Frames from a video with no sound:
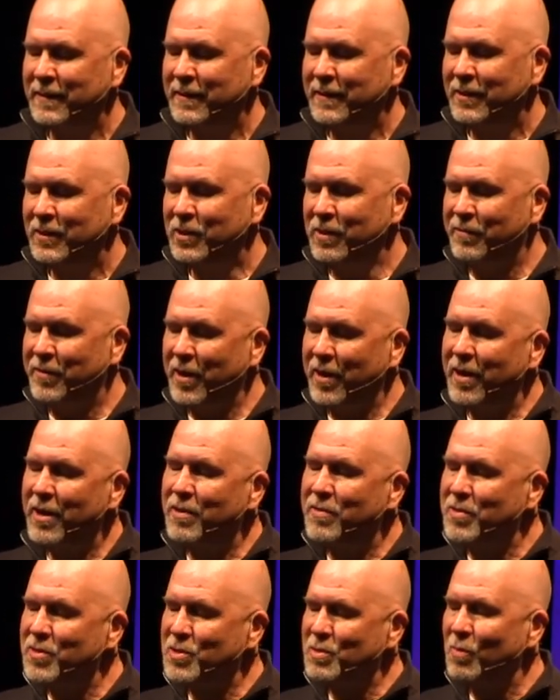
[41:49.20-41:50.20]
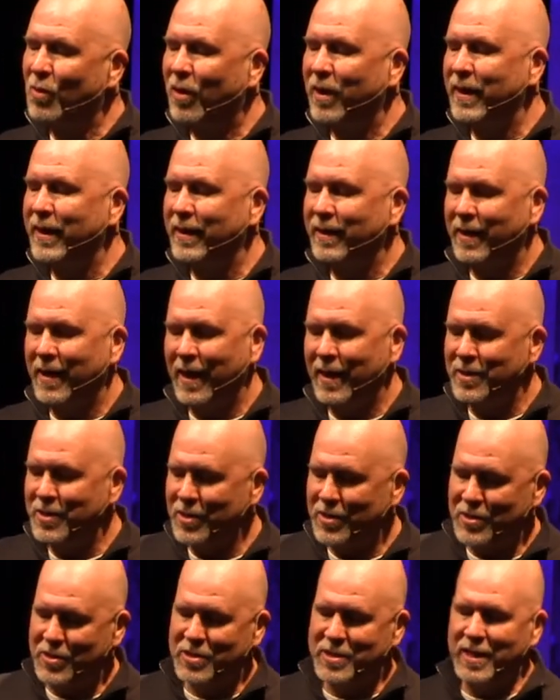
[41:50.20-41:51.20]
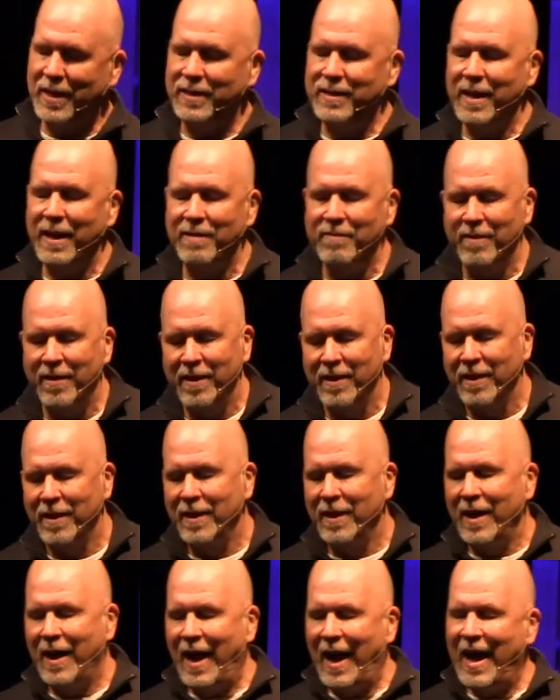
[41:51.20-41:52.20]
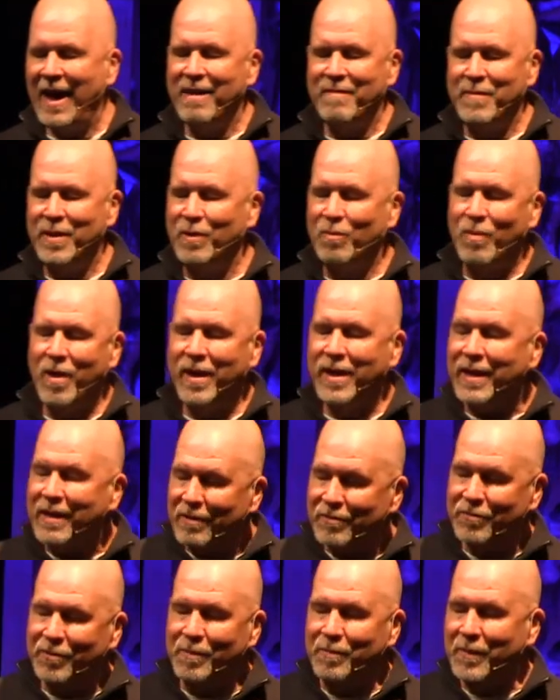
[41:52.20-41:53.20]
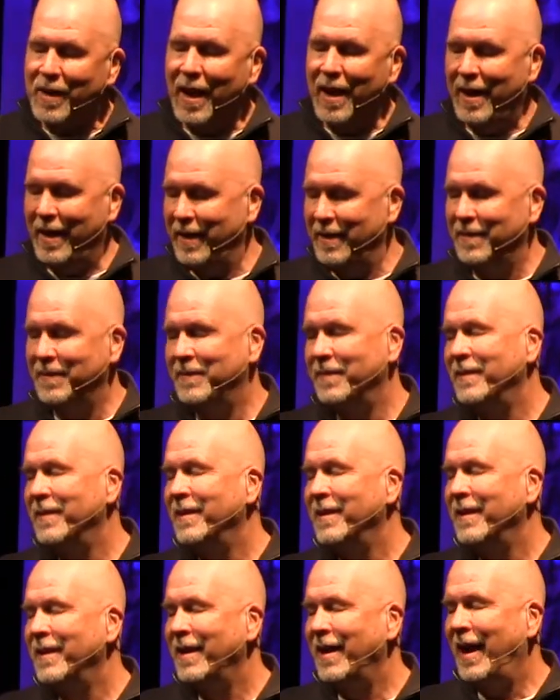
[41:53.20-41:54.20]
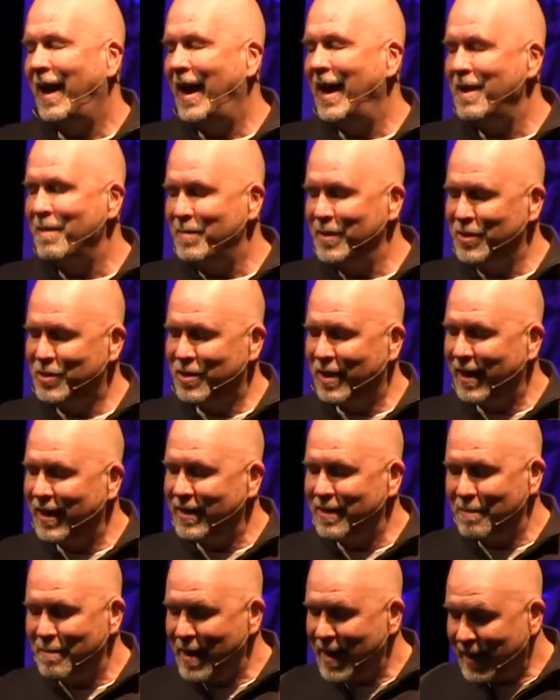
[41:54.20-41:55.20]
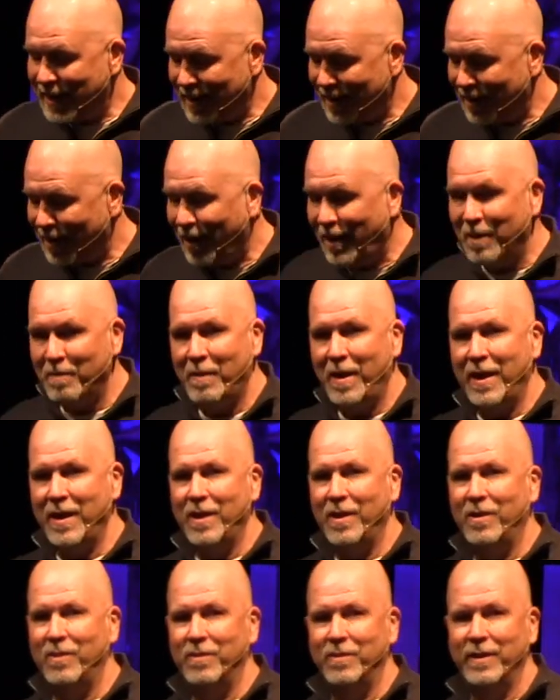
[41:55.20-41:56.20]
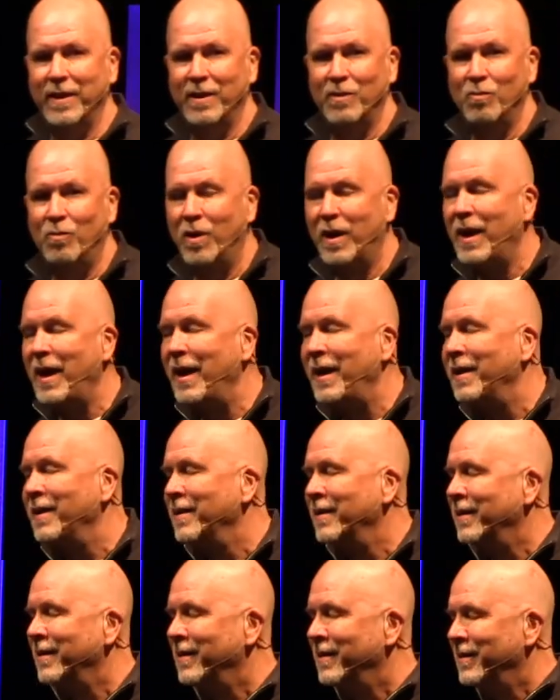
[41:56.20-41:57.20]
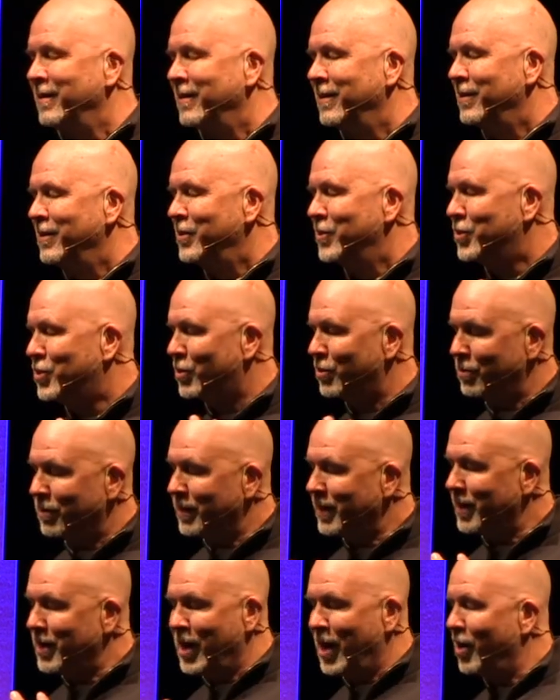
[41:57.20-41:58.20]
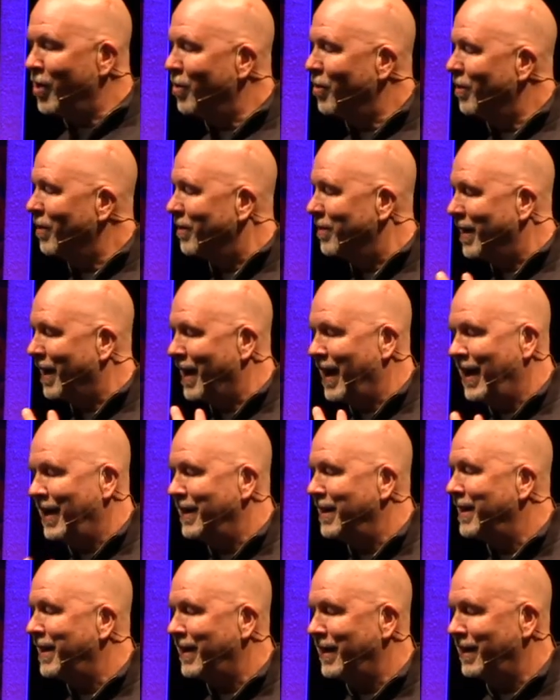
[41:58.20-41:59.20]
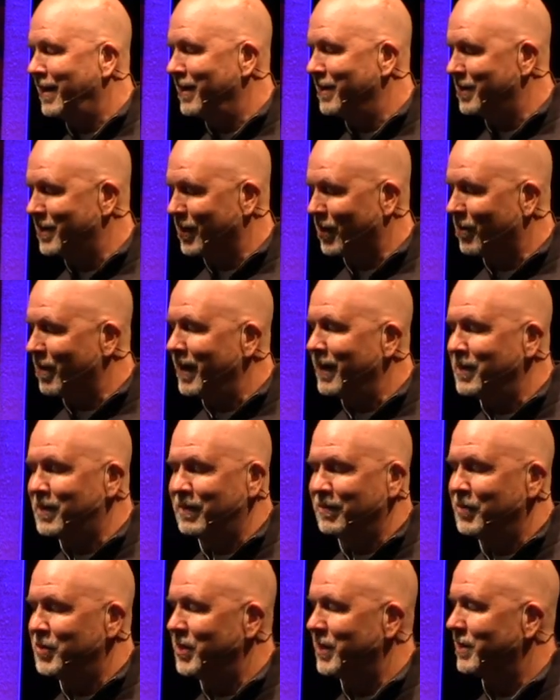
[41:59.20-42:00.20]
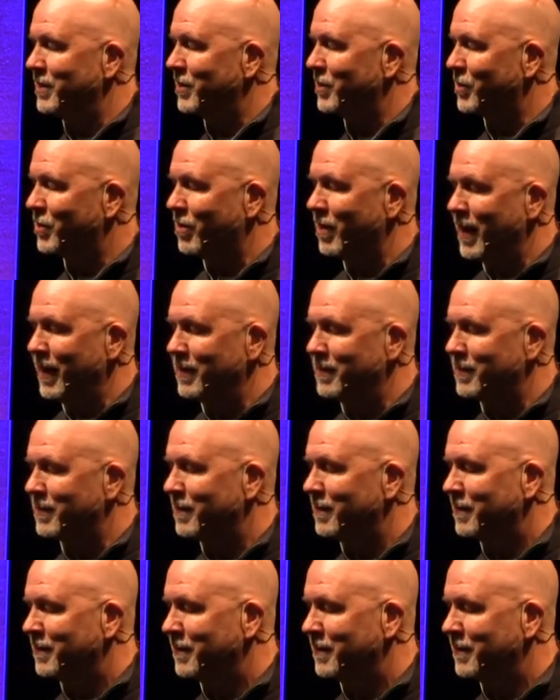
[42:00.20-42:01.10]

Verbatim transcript: So if you're here this morning and you just say, Dave, I have been running from God, I have been trying to make it on my own, and what I truly know that I need is the grace of Jesus Christ.